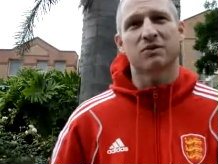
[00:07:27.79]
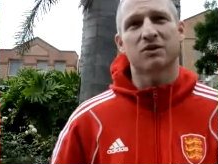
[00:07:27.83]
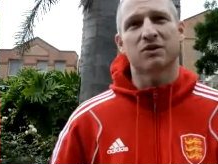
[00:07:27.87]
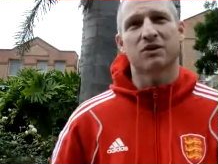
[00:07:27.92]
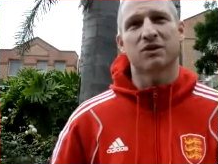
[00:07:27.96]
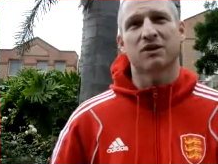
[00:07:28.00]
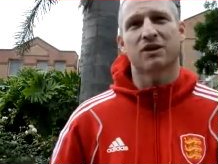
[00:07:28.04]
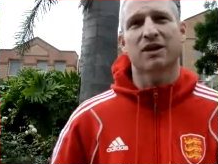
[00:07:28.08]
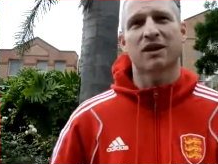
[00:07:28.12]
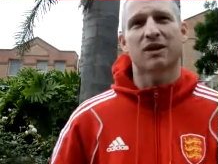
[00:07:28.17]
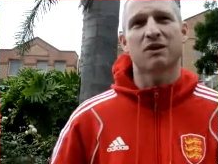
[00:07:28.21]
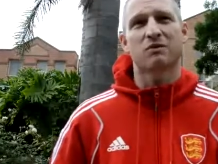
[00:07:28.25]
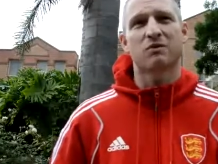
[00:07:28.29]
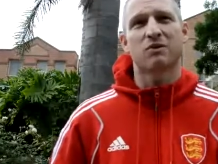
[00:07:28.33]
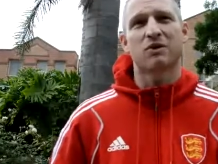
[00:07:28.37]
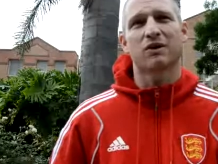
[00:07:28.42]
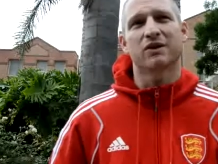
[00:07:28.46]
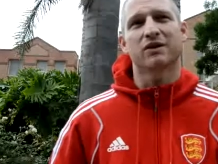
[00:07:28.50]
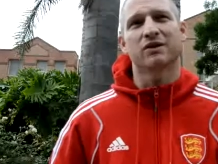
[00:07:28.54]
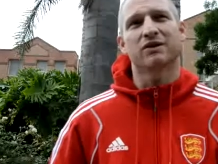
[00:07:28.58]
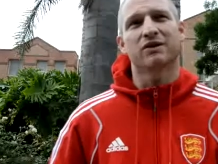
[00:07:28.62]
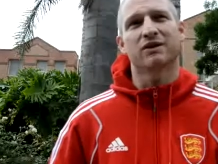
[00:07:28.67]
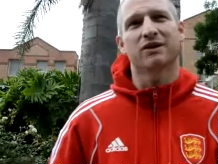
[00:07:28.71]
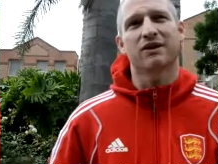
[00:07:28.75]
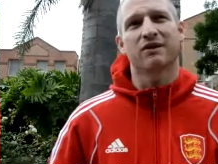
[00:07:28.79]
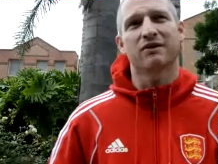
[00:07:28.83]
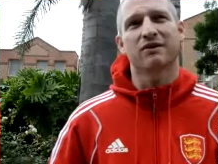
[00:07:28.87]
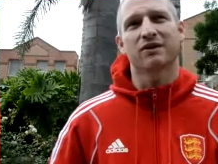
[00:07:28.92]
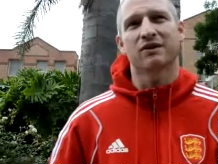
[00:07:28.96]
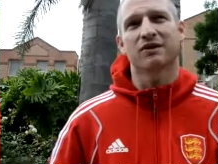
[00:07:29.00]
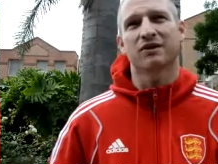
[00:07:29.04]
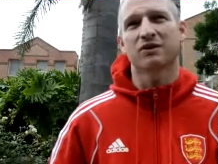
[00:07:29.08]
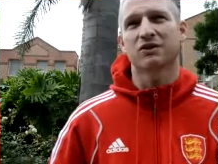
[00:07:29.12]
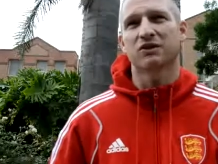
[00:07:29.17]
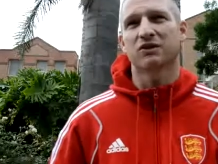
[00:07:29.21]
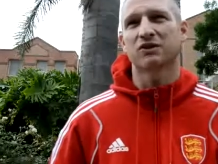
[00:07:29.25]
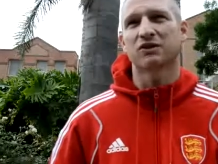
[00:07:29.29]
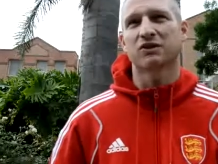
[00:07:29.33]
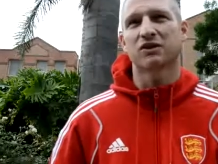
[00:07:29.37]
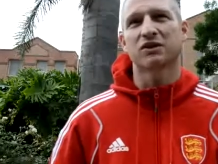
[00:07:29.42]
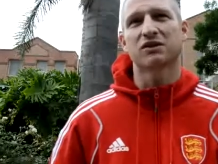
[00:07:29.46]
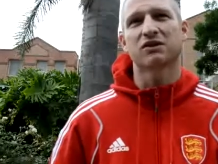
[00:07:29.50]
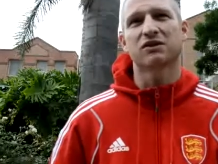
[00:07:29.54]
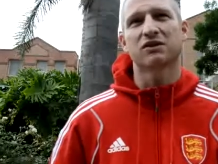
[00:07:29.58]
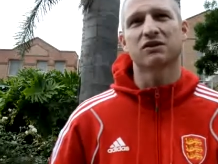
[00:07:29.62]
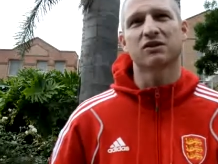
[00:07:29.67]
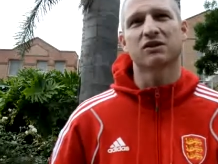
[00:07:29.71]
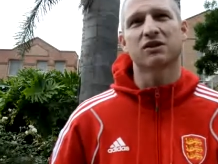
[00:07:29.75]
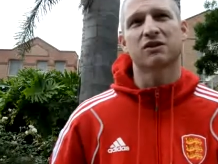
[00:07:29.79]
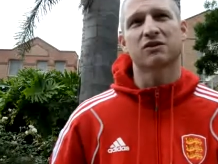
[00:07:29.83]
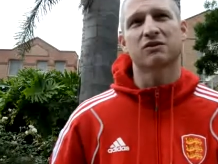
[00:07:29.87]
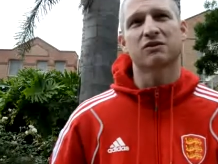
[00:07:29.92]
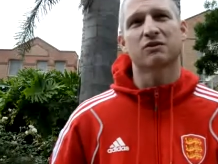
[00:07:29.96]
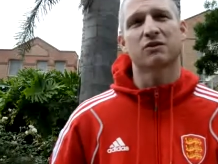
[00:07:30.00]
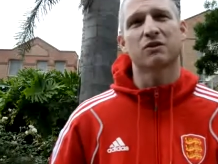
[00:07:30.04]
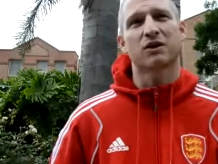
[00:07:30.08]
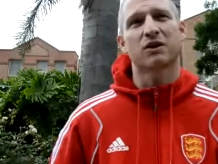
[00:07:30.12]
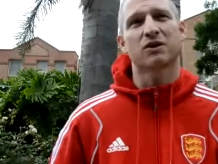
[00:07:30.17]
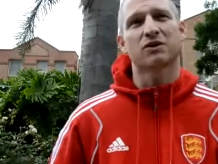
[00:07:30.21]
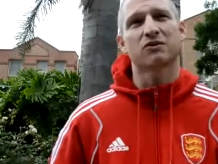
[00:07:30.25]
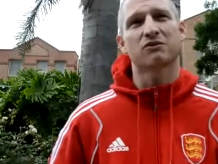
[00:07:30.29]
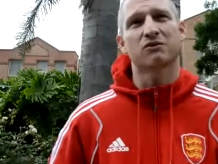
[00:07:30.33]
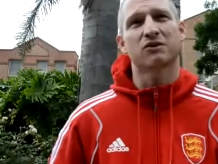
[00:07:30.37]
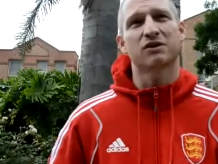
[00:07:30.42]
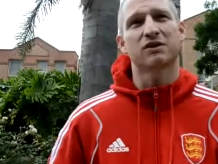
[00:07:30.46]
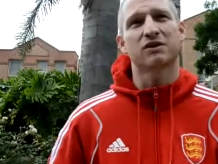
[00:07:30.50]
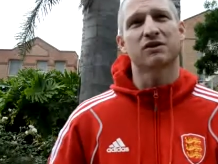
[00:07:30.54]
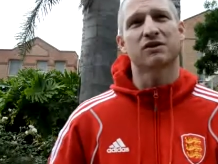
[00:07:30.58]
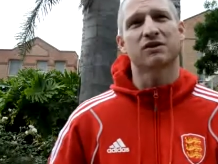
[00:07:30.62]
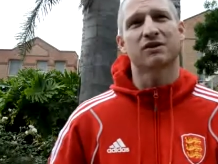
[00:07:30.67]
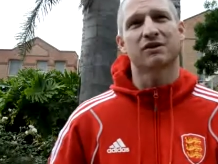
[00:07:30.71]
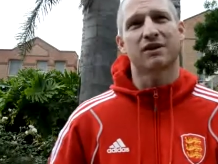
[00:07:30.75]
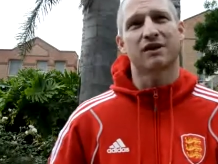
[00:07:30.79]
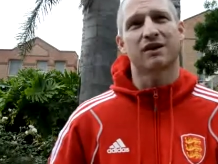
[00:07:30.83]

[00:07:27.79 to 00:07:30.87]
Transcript: It's again why I think you can see successful countries, yeah.